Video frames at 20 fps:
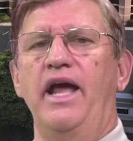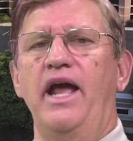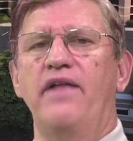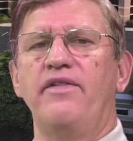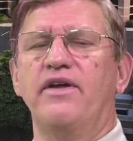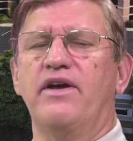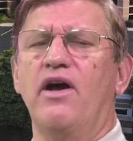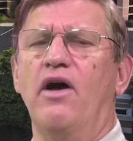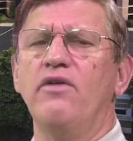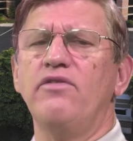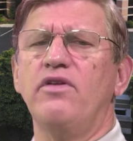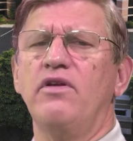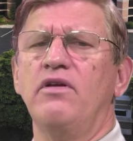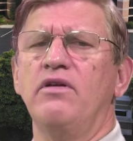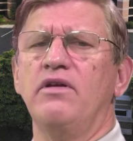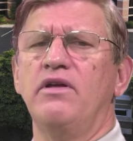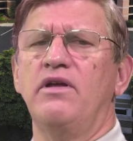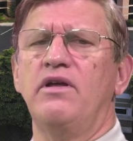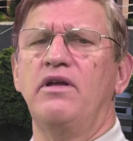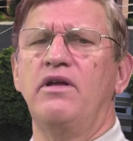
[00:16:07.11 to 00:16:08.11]
And the
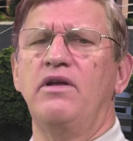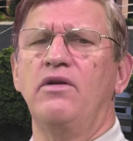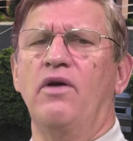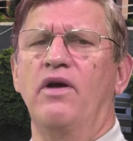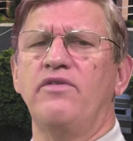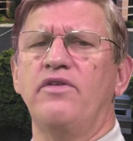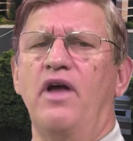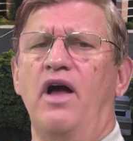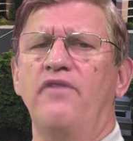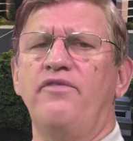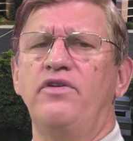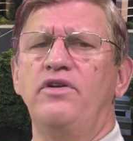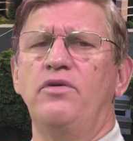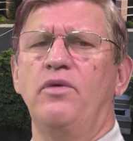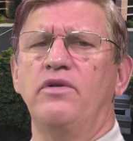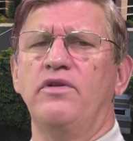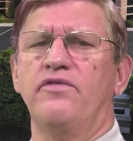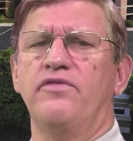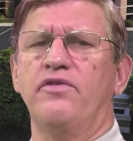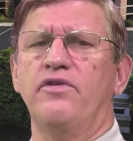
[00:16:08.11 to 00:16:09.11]
council, as they often
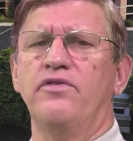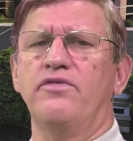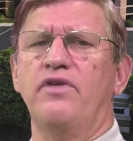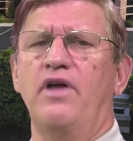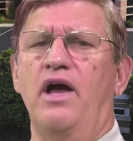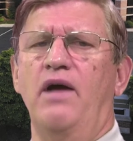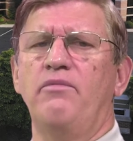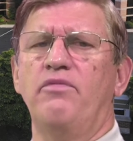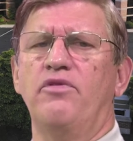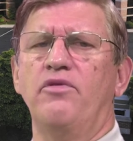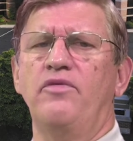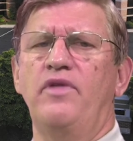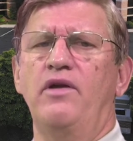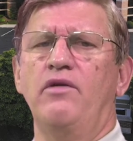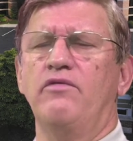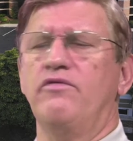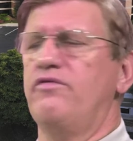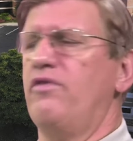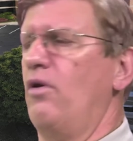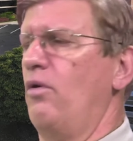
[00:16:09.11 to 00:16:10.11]
do on the first time through, they
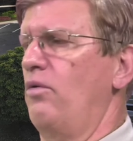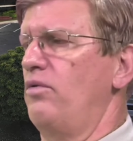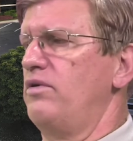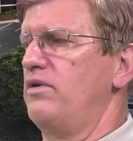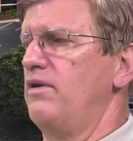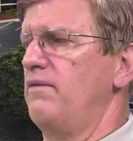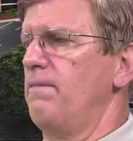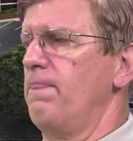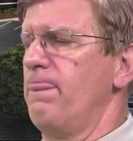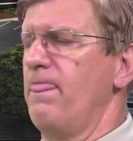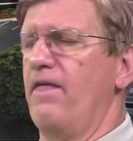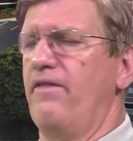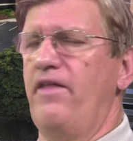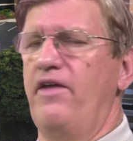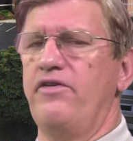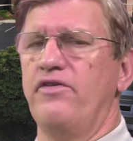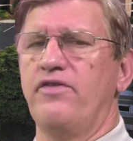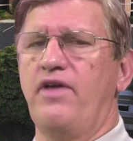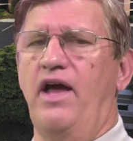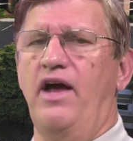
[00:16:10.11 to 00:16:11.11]
don't vote.
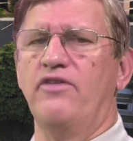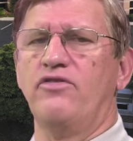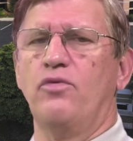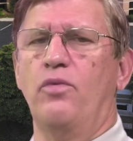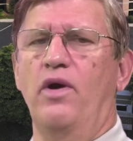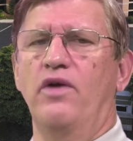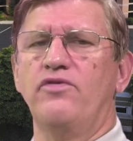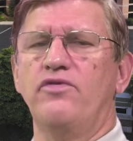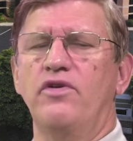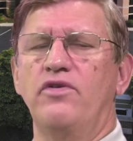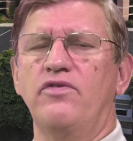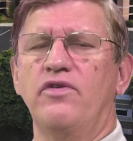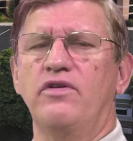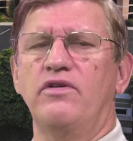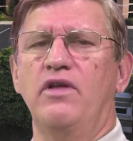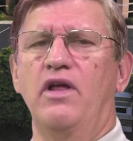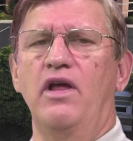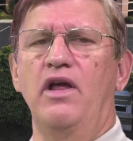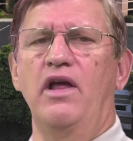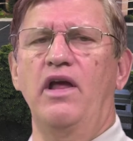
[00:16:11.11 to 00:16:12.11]
They just ask questions,
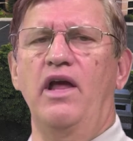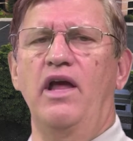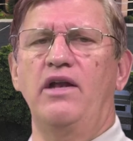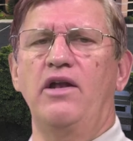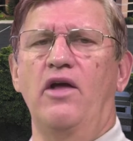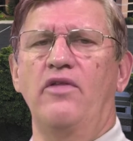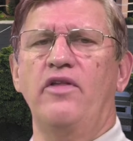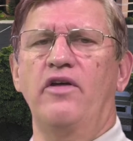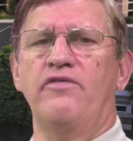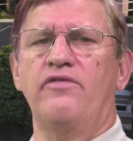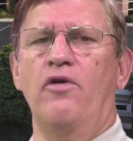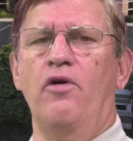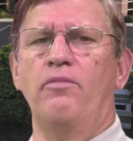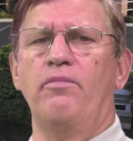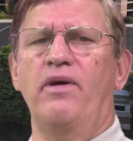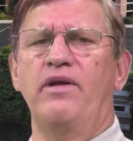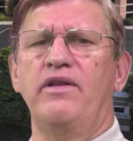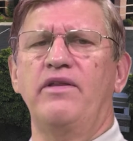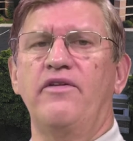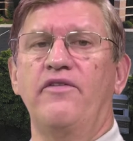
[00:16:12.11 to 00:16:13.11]
and now they'll
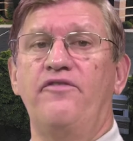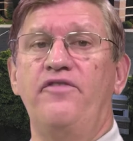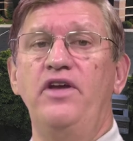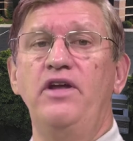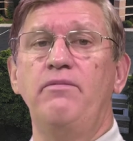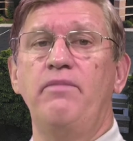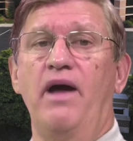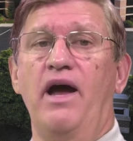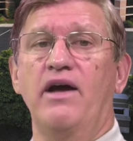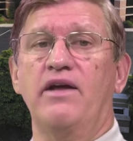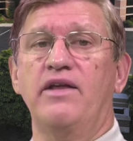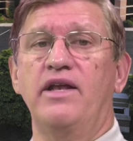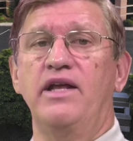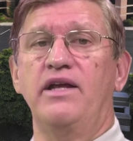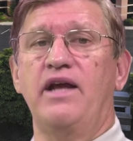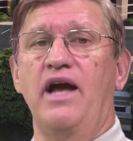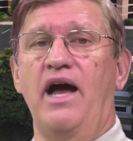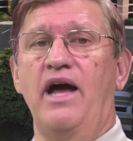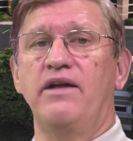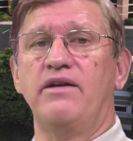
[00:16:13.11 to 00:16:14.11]
vote. But the feedback
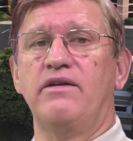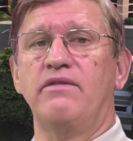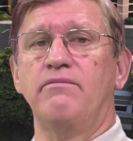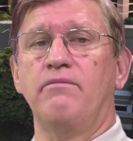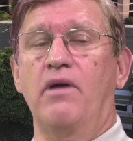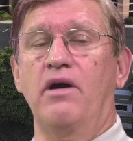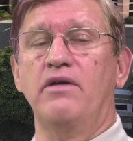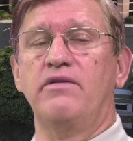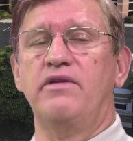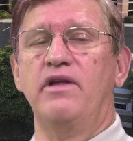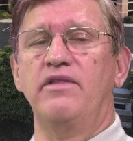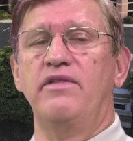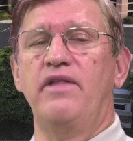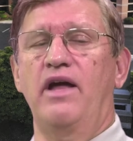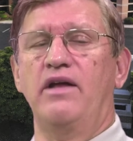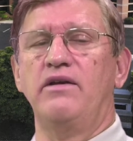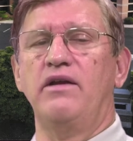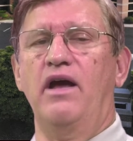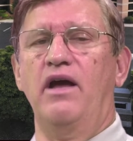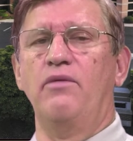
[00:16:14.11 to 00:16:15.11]
that Mark did
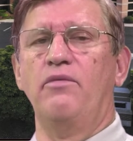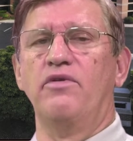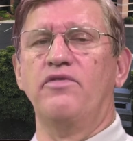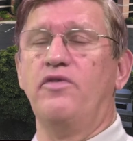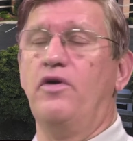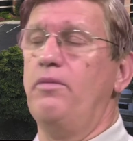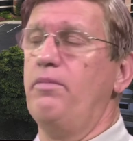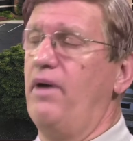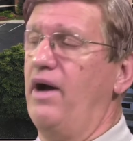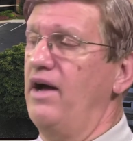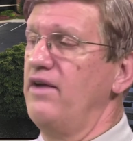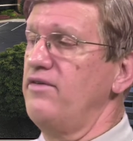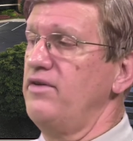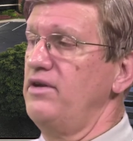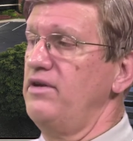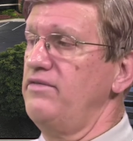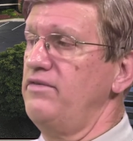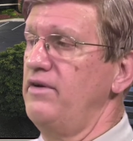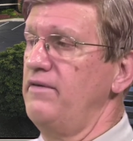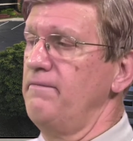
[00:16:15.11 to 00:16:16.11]
that night was very
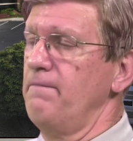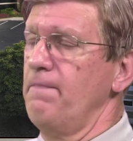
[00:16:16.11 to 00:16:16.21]
positive.